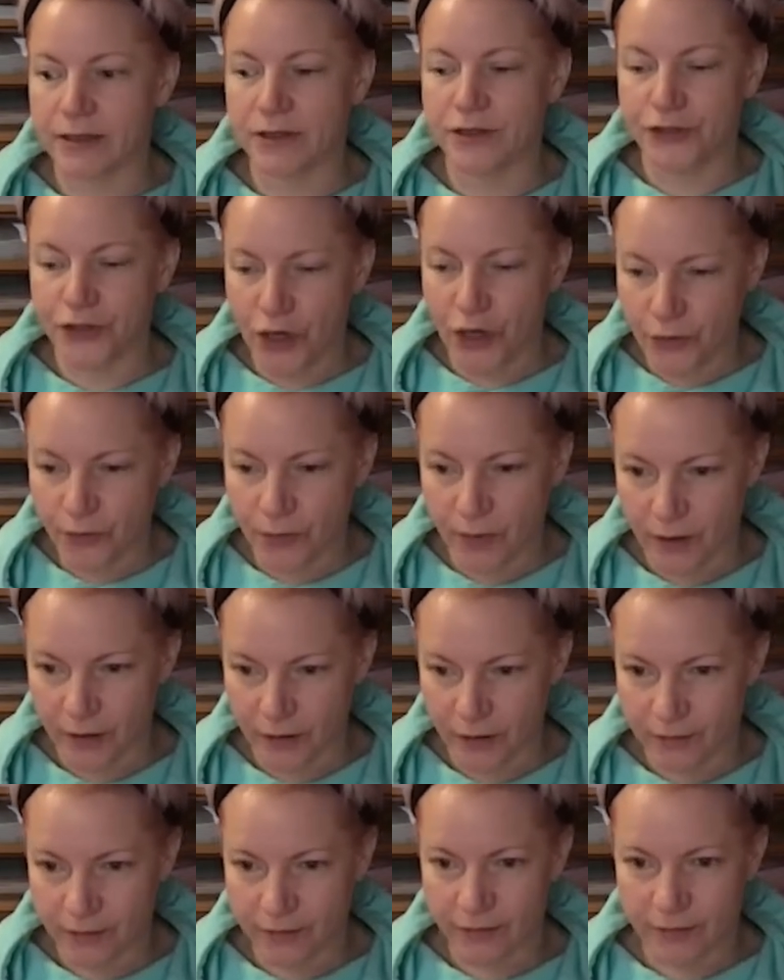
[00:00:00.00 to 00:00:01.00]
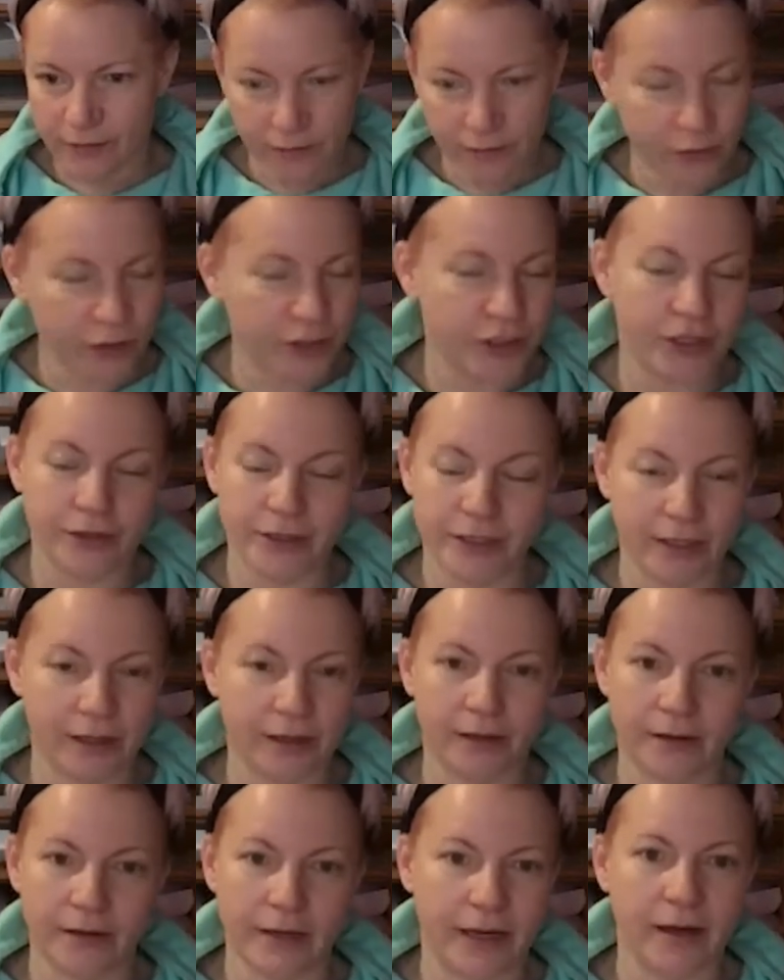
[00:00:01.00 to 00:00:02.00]
no one was using
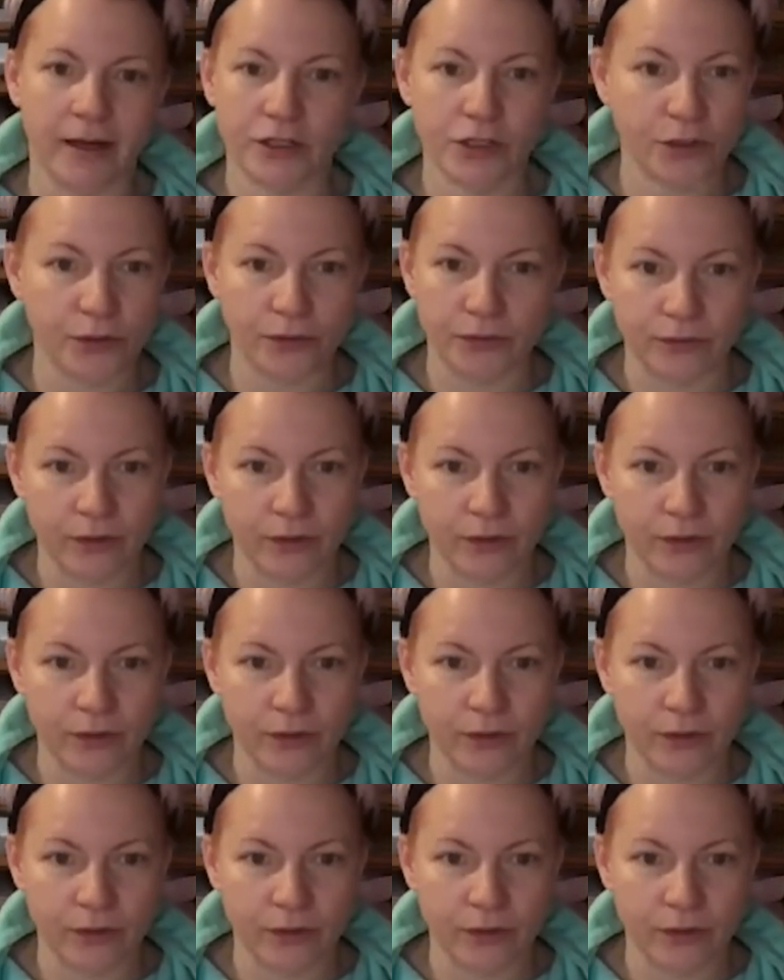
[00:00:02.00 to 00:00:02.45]
it at all.